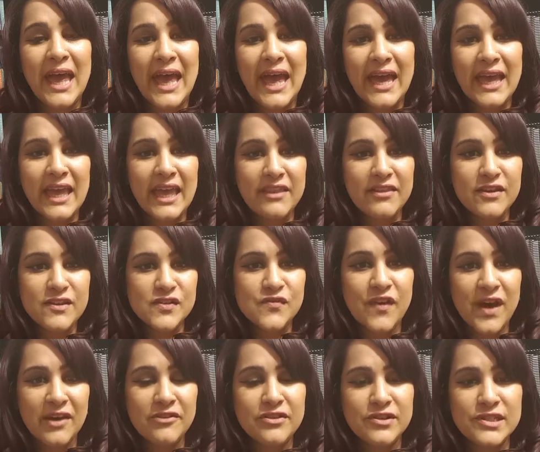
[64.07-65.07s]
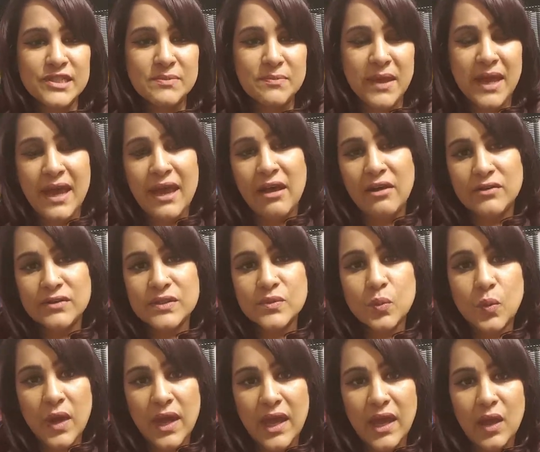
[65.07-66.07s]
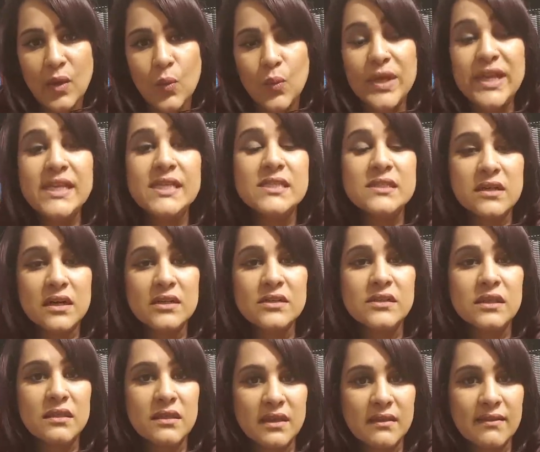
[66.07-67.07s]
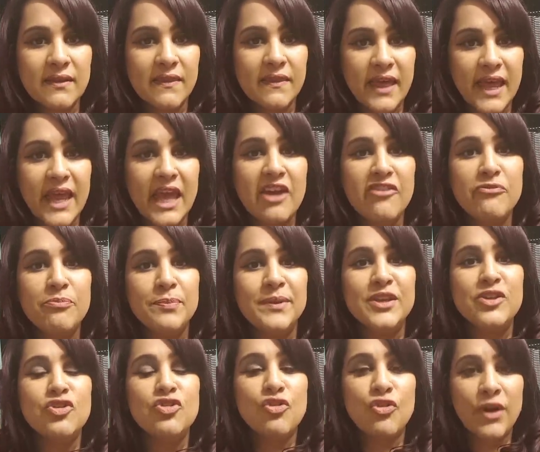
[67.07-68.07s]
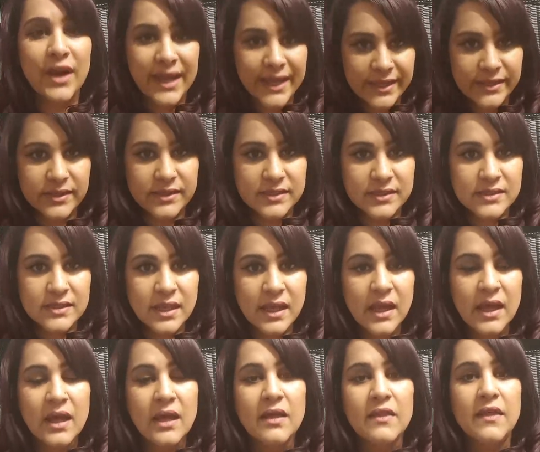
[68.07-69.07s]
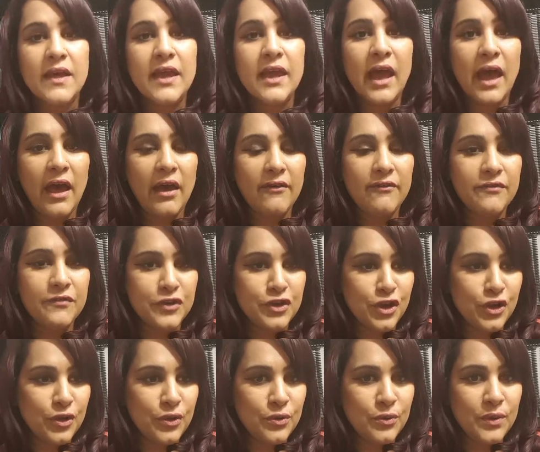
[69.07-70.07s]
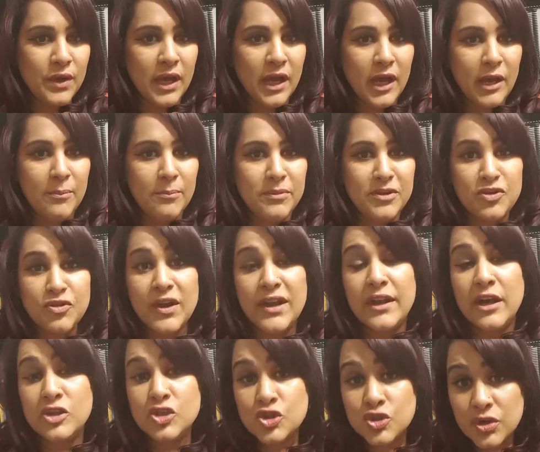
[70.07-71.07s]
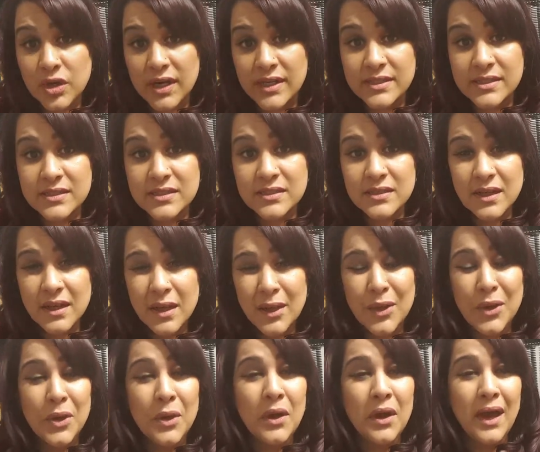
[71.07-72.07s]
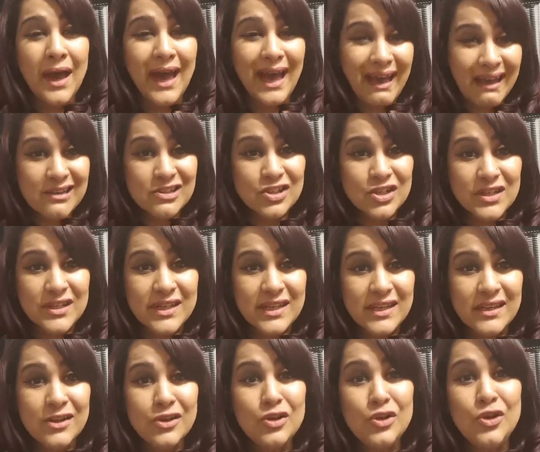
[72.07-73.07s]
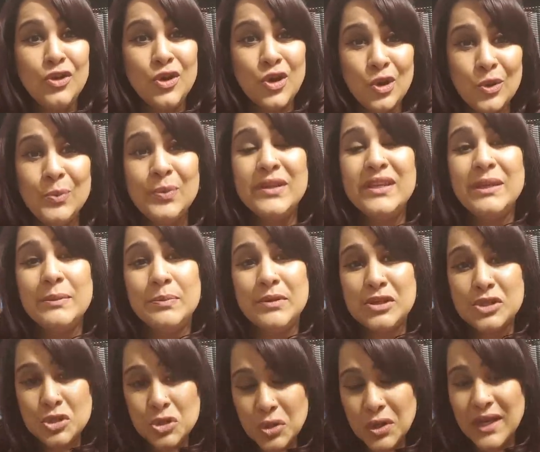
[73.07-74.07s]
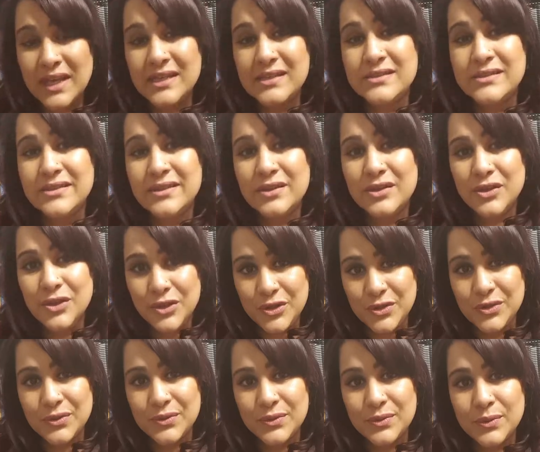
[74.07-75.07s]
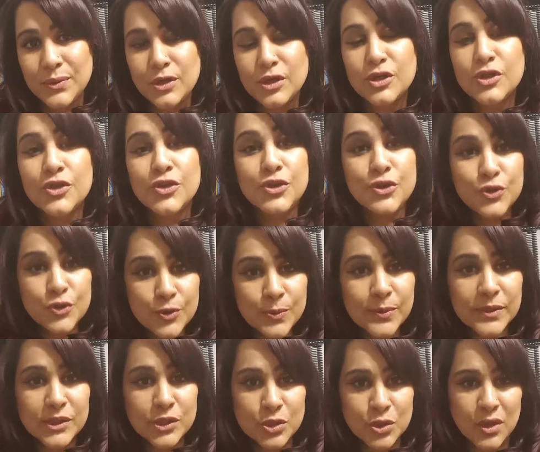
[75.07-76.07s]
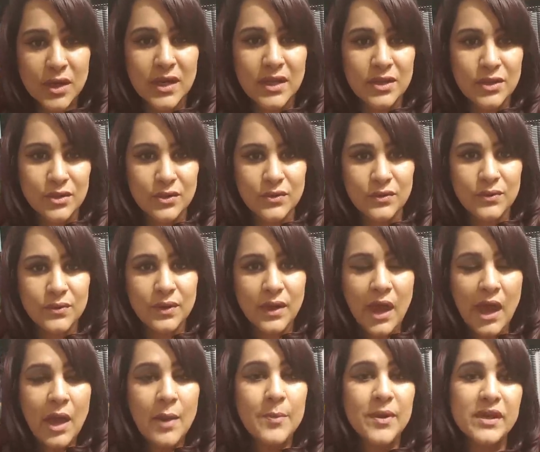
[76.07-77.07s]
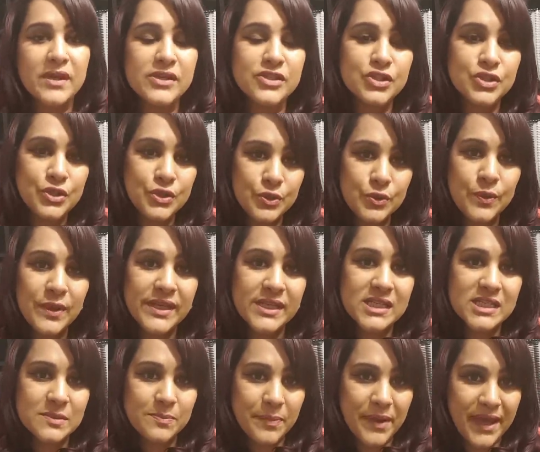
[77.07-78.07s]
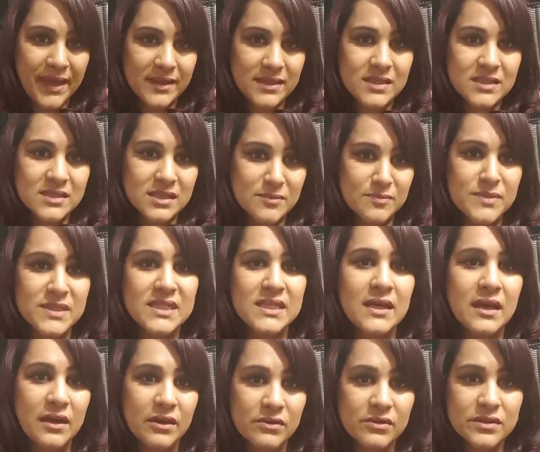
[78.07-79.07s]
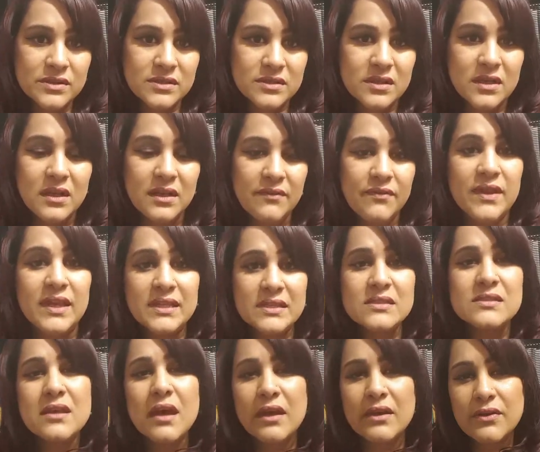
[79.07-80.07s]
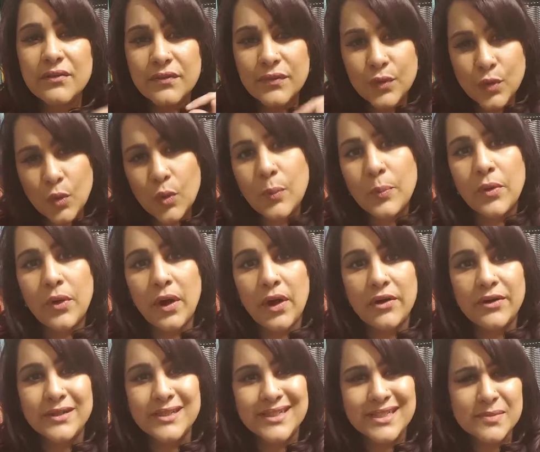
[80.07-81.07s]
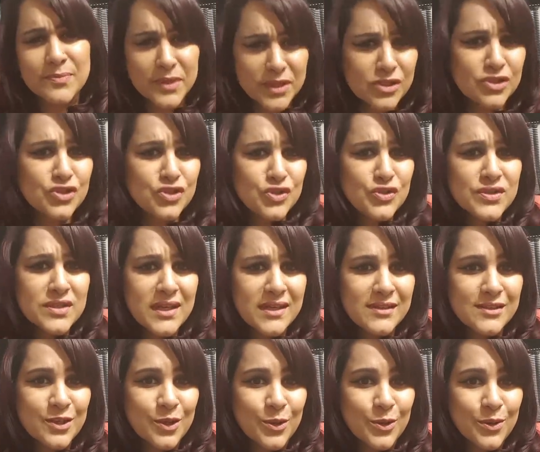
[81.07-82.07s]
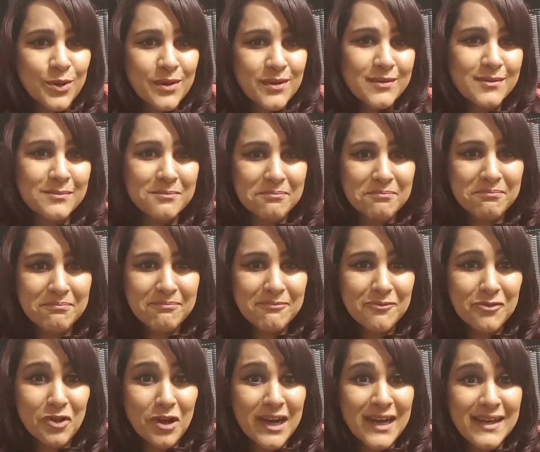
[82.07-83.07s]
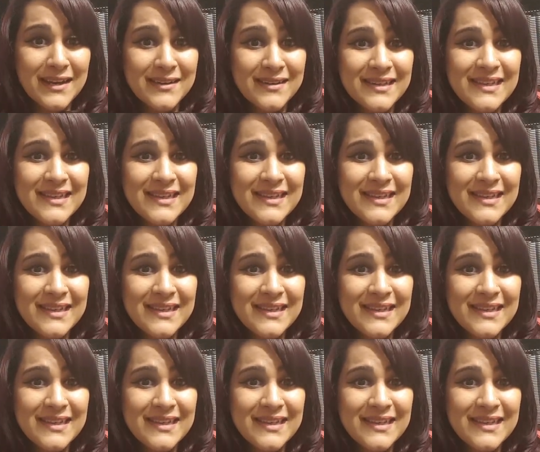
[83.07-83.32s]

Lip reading: and get those values met elsewhere, we start to think that they have betrayed us. They have, you know, betrayed our trust. Actually, nobody betrays you. You betray you because you expect somebody else to live inside of your priorities because you say so, right?